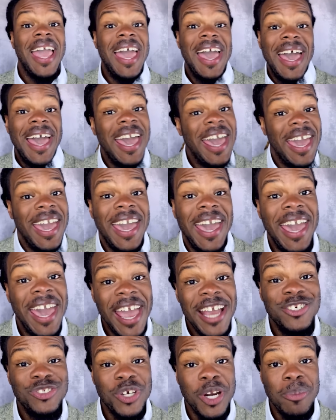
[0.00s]
Hey, hey, hey,
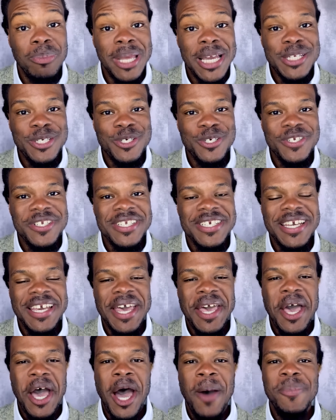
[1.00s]
Trailblazers.
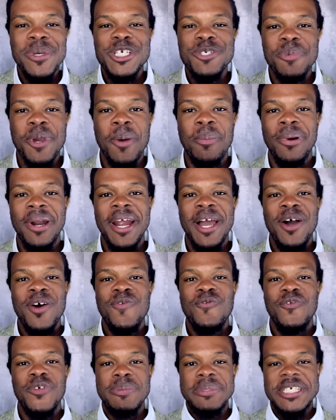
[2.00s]
I'm Ishmael Brown
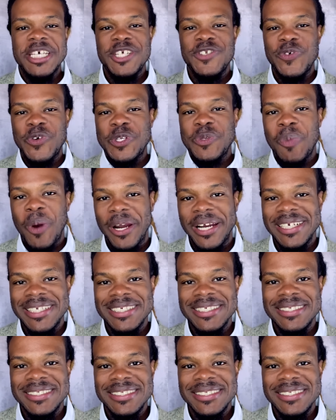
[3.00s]
from Salesforce Marketing.